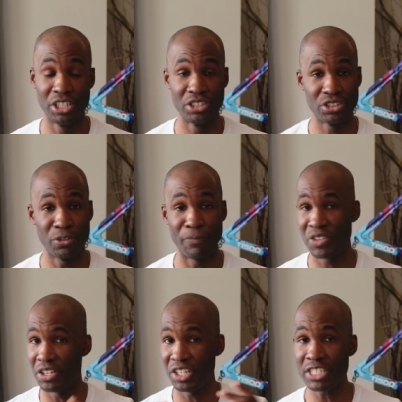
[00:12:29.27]
So
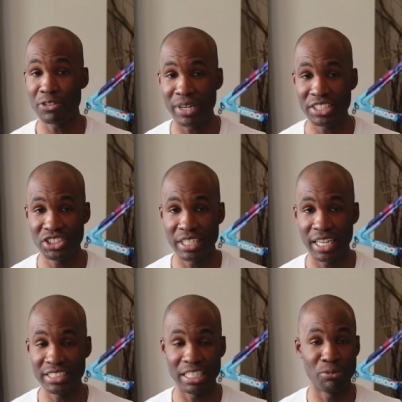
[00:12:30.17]
thanks for watching
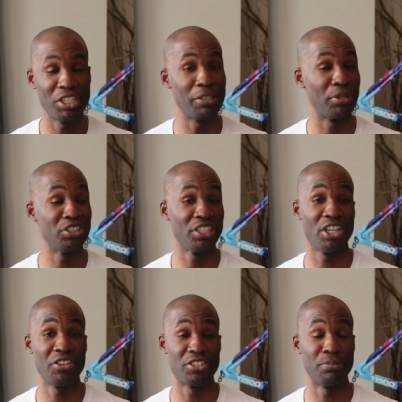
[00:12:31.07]
guys. I really appreciate
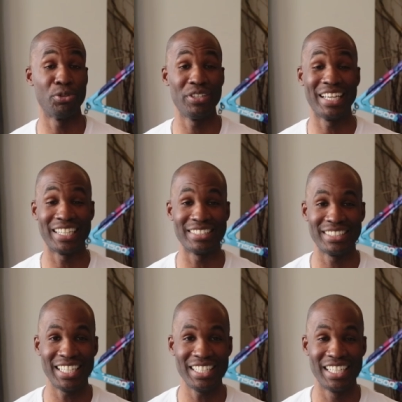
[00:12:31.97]
all the support like I
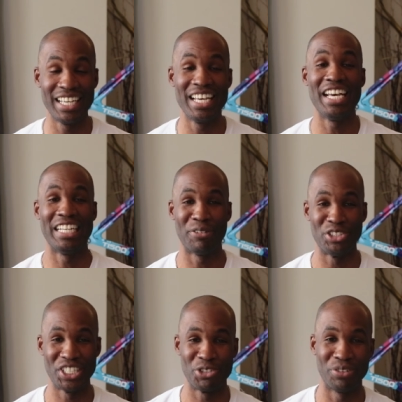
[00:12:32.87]
said, and I will
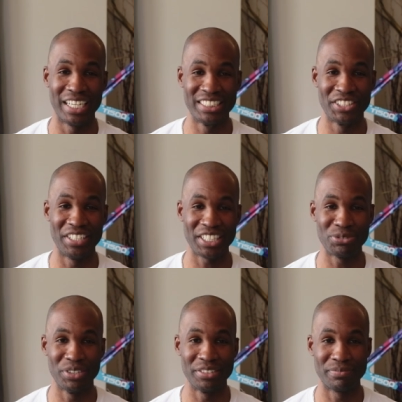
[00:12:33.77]
check you guys on the
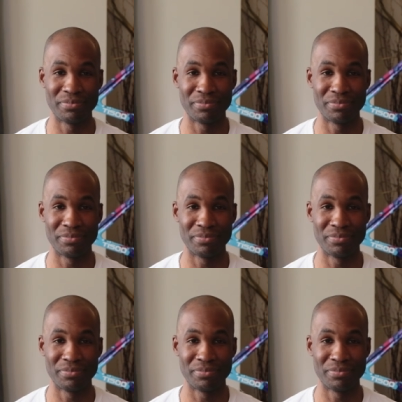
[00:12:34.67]
next one.